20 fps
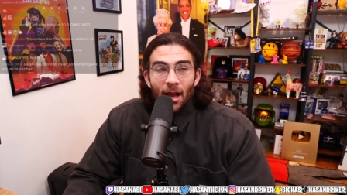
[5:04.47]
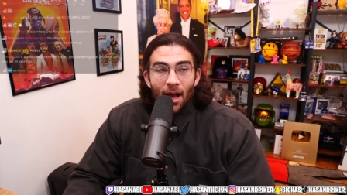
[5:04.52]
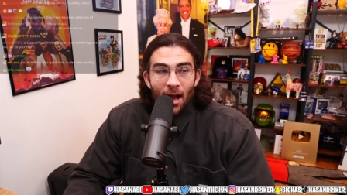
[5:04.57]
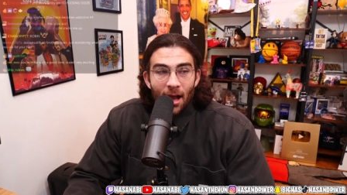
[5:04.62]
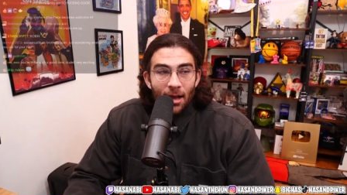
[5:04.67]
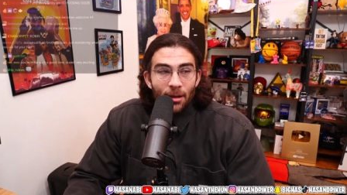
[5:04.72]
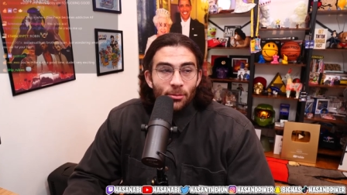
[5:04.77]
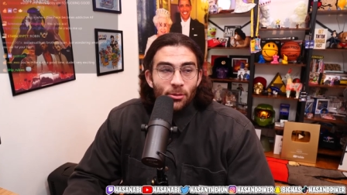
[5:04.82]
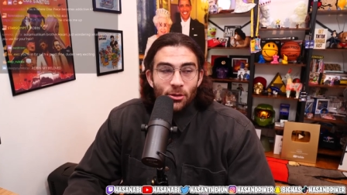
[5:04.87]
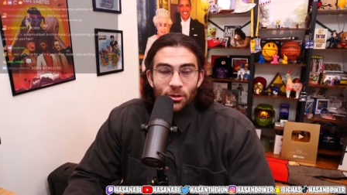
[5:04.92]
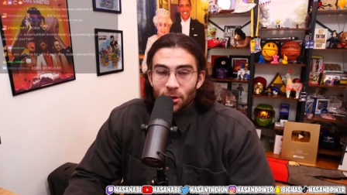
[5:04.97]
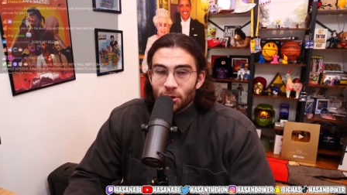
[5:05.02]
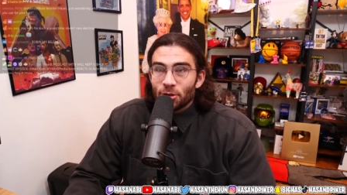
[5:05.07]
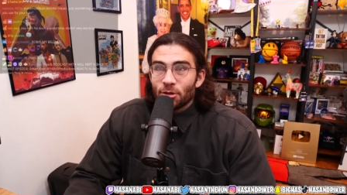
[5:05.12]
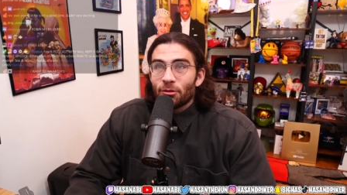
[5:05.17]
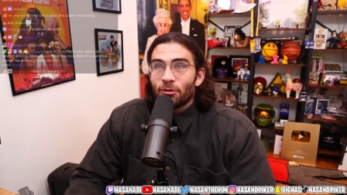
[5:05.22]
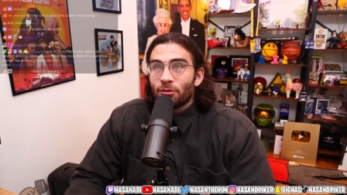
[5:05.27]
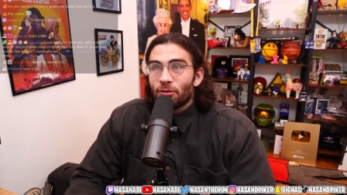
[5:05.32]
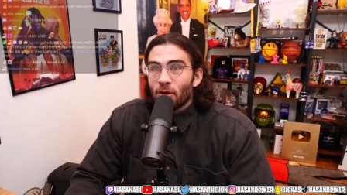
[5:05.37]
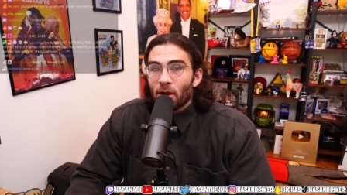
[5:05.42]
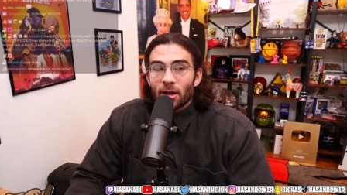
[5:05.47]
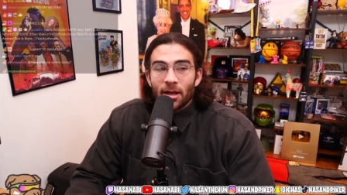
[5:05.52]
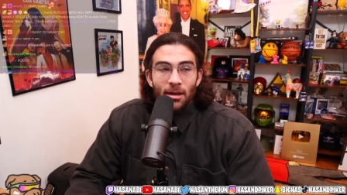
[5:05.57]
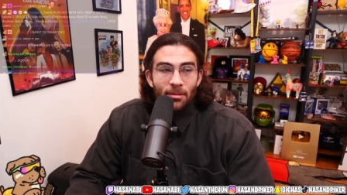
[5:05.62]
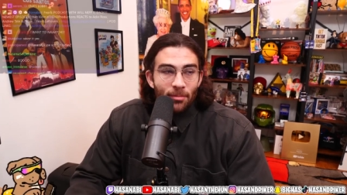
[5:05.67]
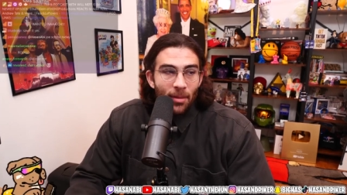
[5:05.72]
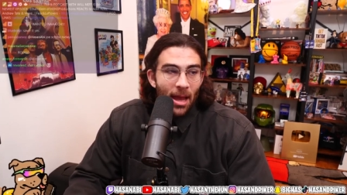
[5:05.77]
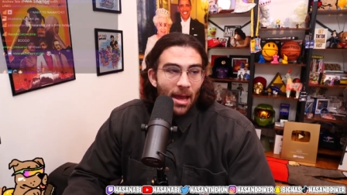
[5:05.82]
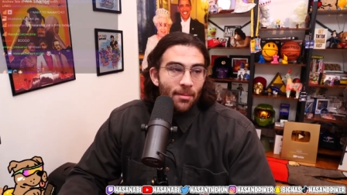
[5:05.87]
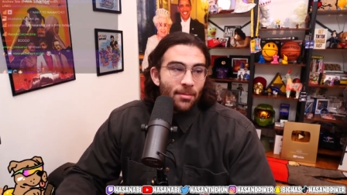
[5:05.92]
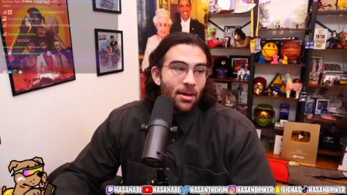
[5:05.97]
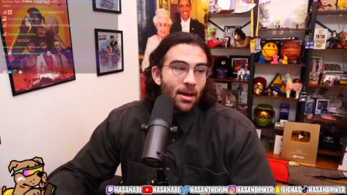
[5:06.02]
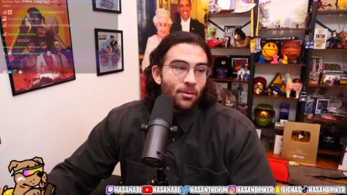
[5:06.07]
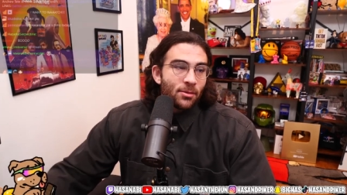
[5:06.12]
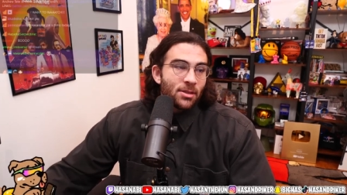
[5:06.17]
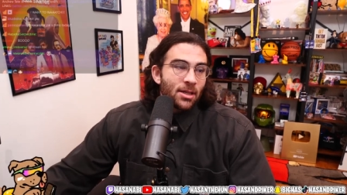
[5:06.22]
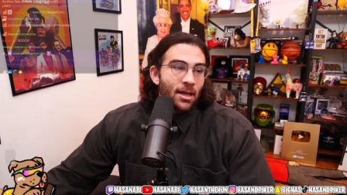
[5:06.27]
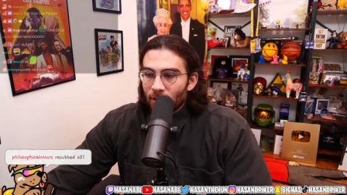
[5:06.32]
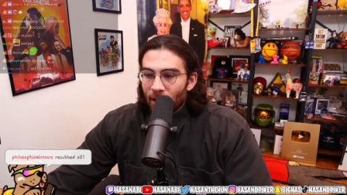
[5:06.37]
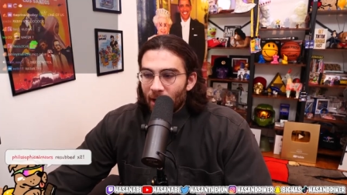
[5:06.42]
I am such a fucking baby. I
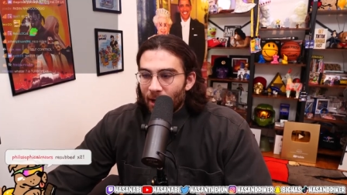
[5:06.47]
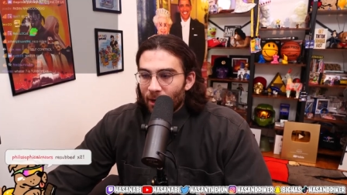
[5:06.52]
was like,